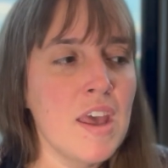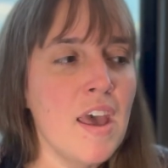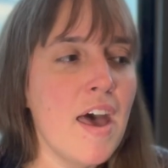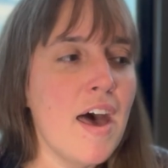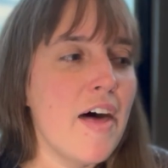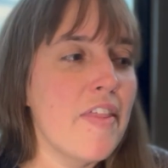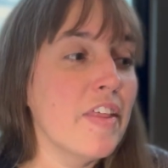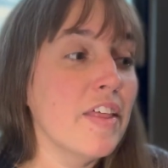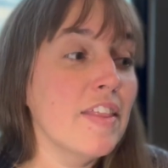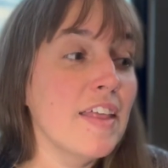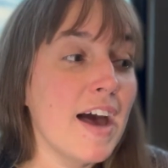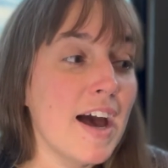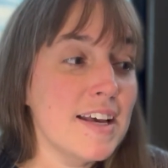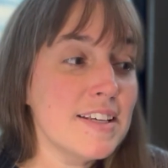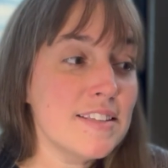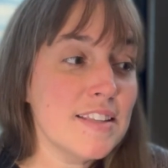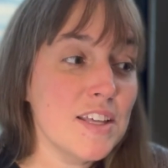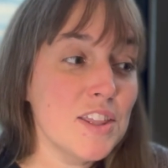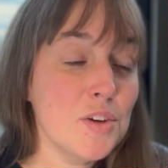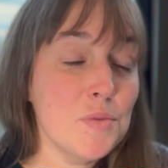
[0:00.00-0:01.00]
And the last
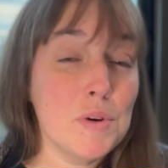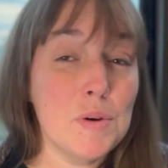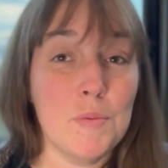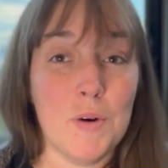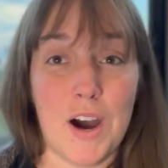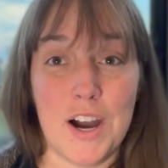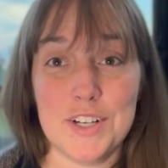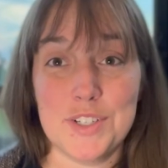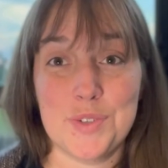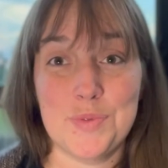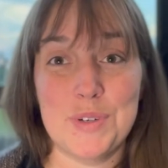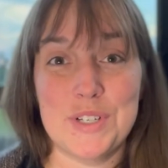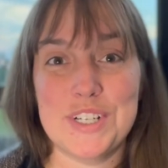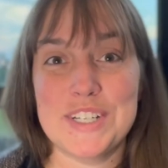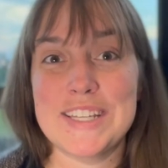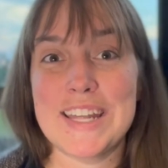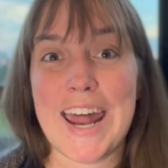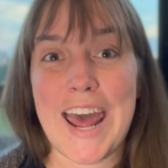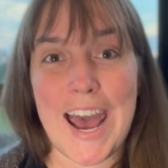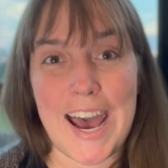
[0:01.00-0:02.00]
thing that we watched, which is
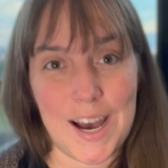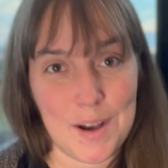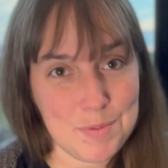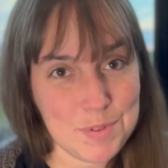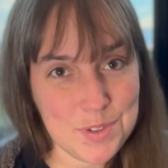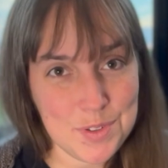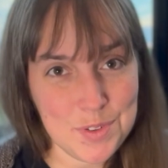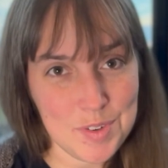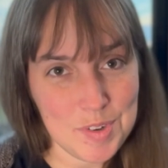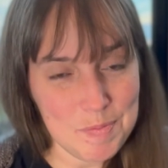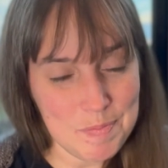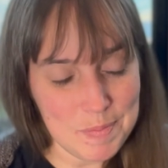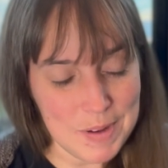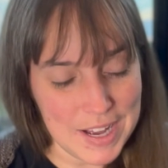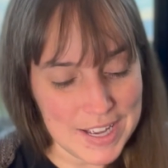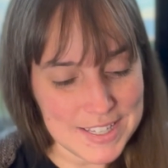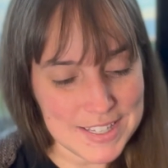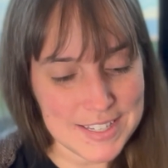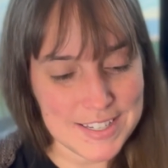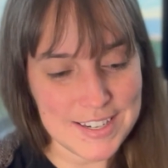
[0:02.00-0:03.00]
an absolute
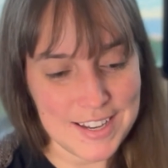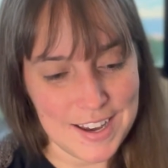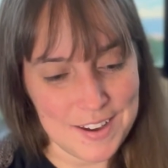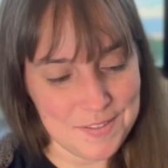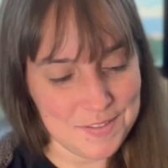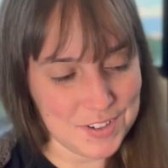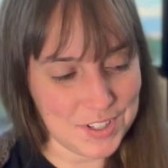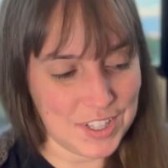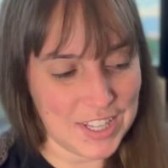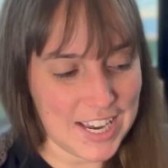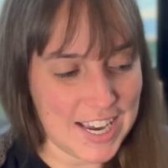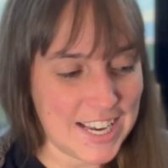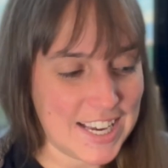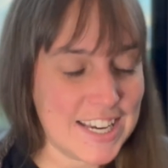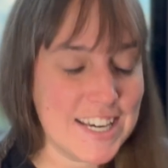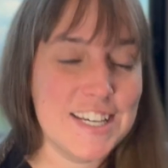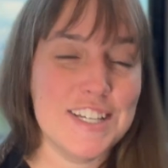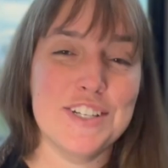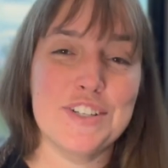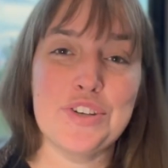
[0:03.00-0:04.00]
must, I feel like,
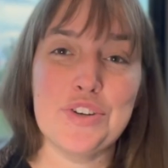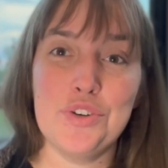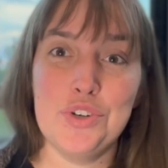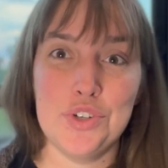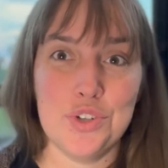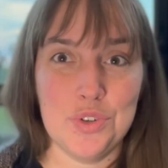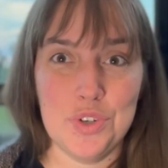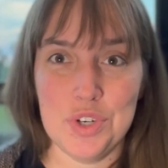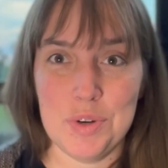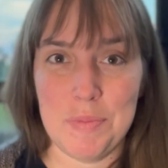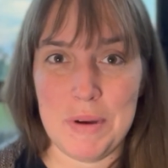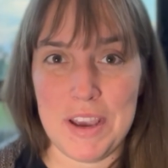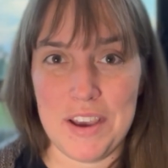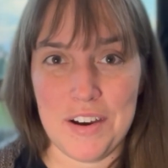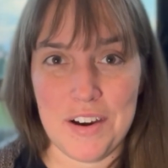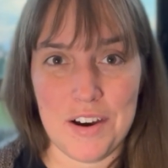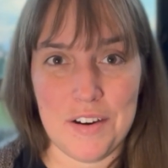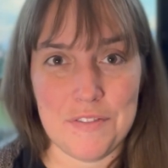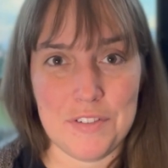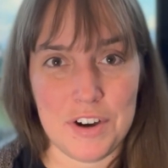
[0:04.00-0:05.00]
is Junior Bake
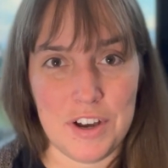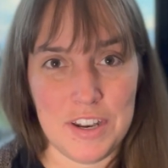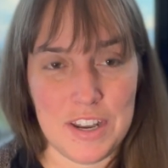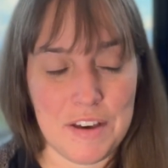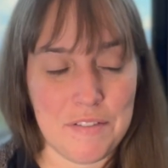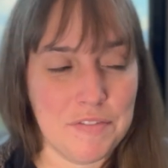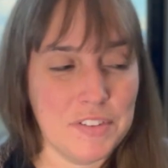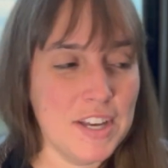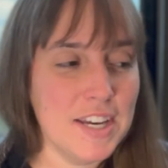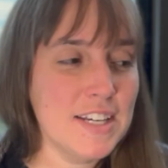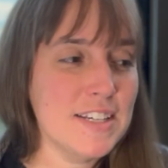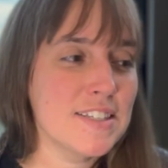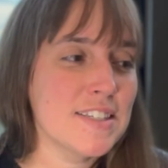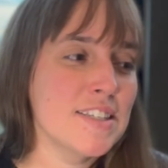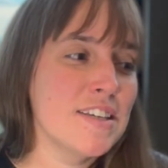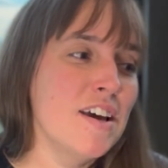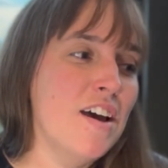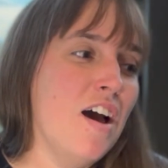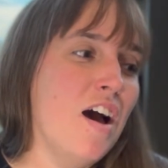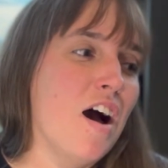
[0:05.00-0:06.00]
Off on Netflix.
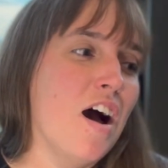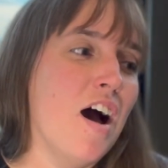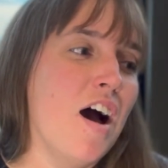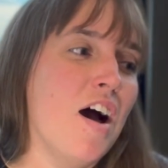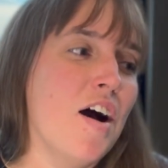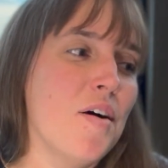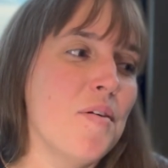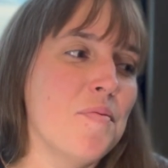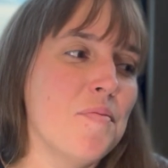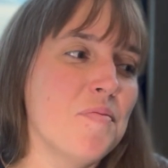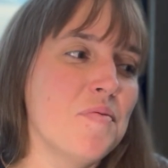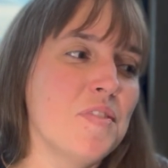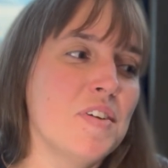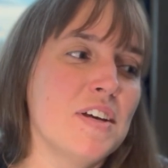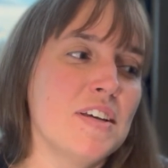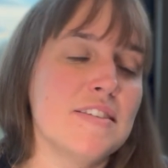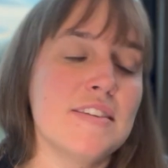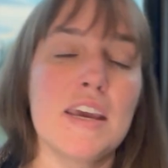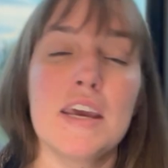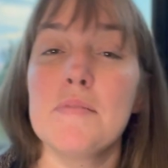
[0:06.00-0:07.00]

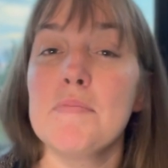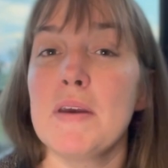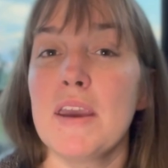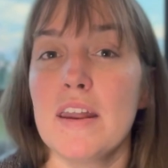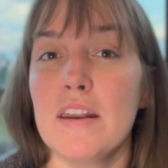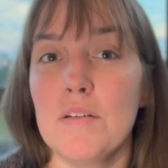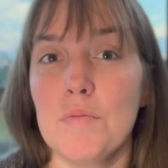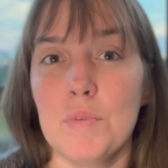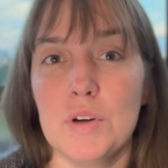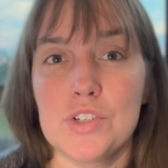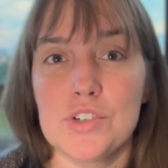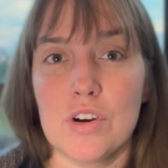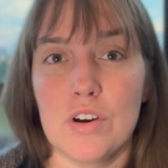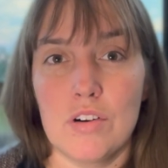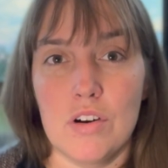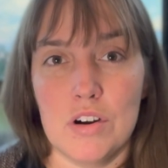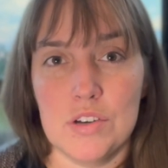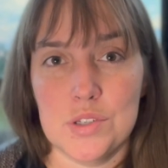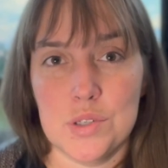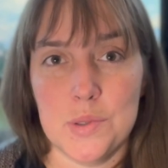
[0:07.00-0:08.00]
Sandman and Witcher are
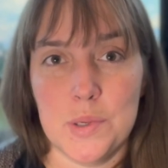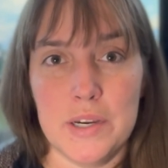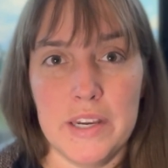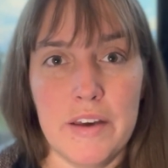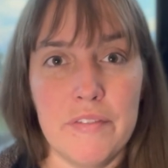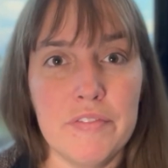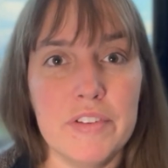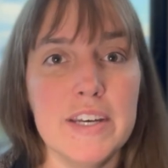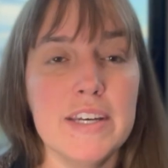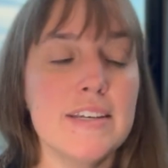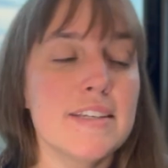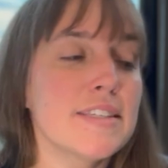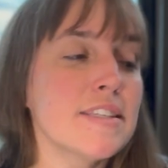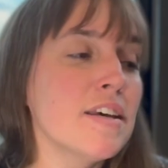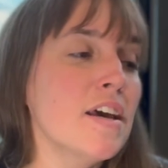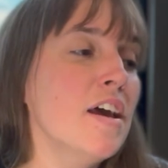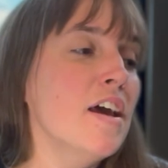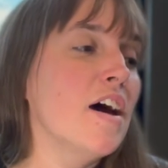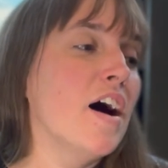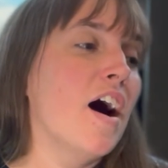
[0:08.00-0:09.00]
also on Netflix.
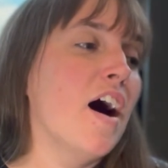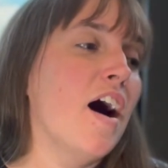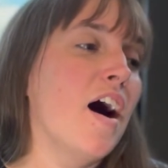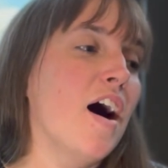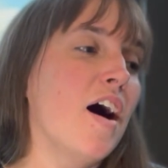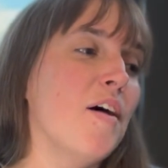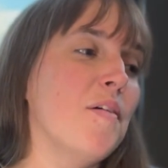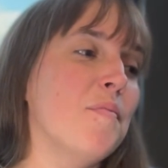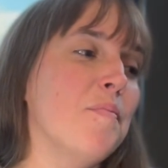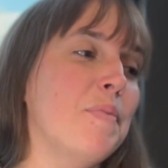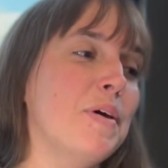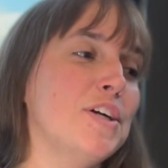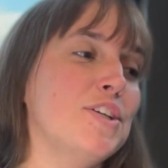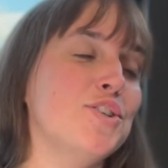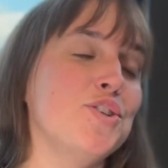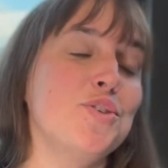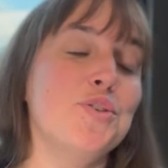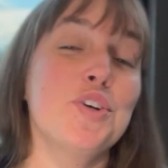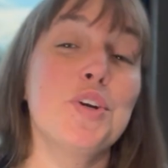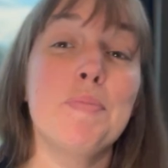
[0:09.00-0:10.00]
But
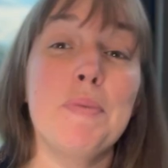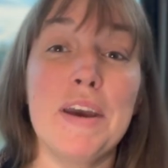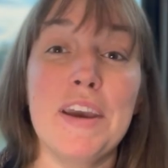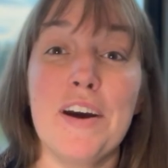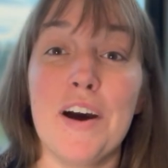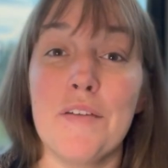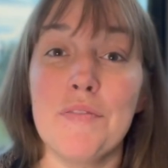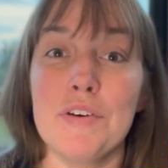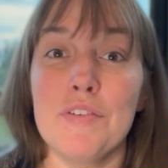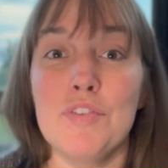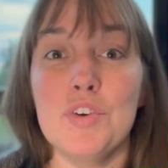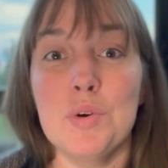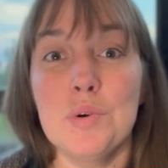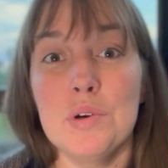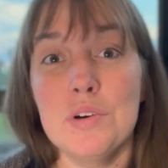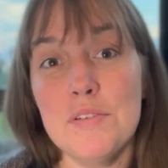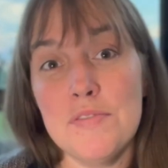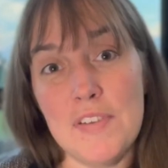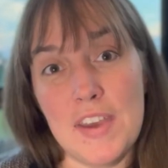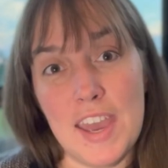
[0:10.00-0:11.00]
Junior Bake Off, if you
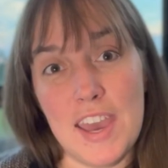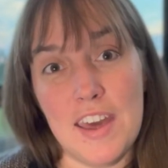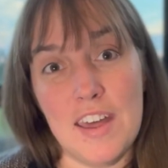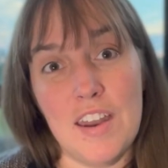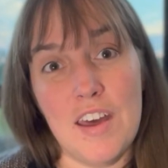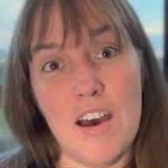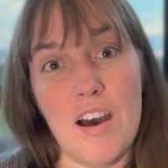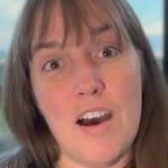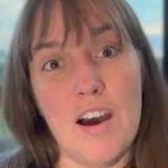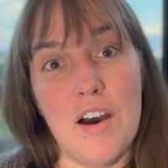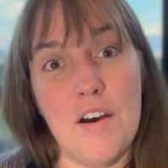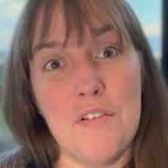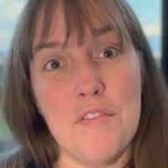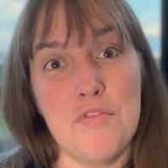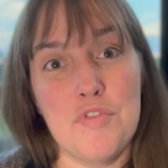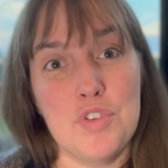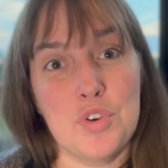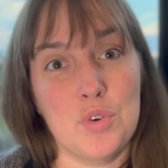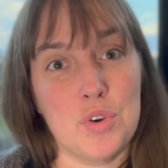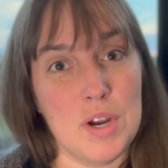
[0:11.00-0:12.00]
are a fan of
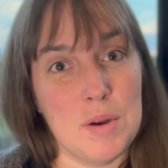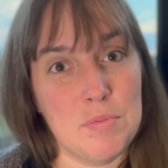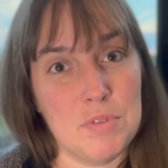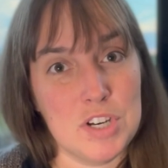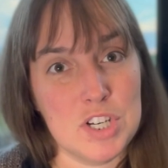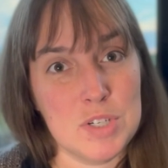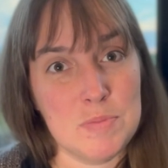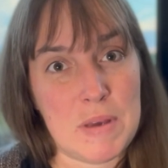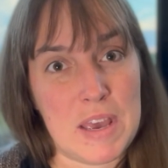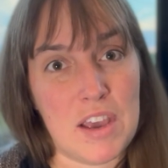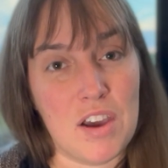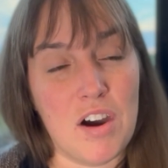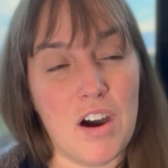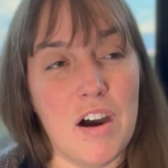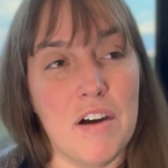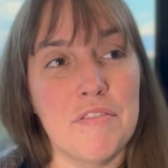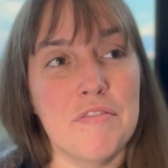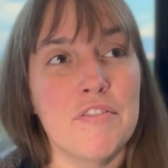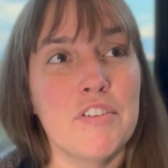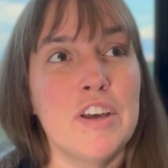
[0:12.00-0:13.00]
the Great British Bake
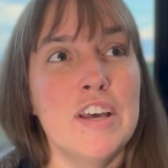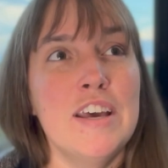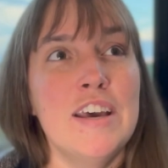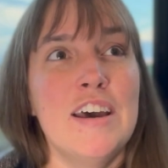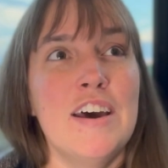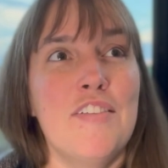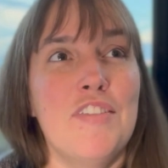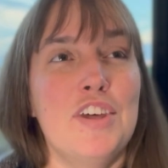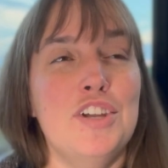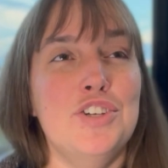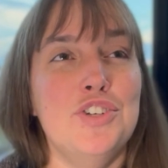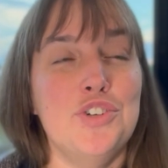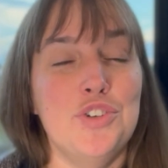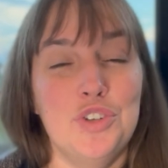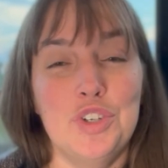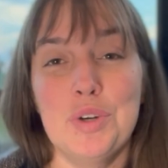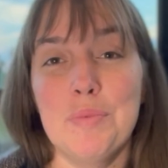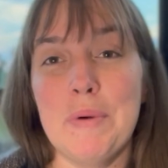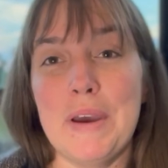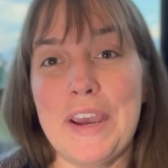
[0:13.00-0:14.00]
Off, then
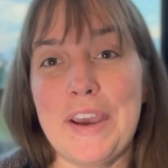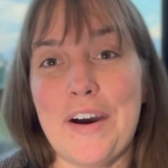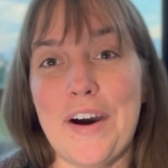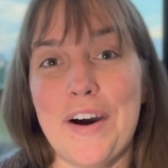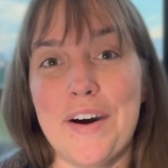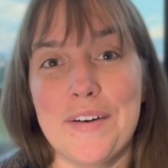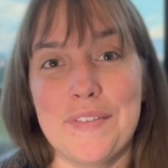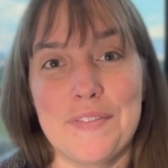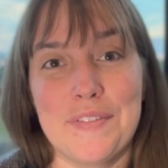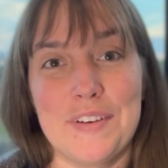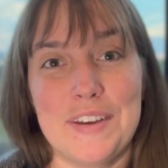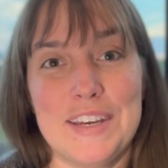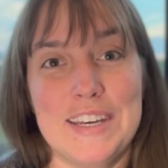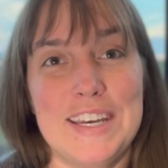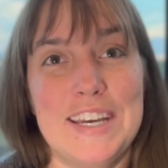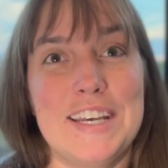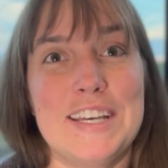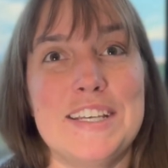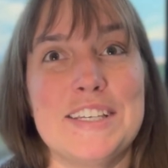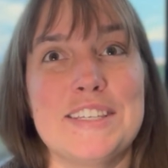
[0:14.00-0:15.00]
Junior Bake Off
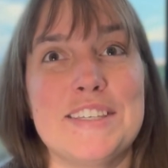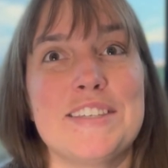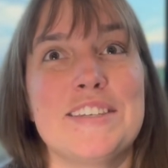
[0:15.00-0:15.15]
is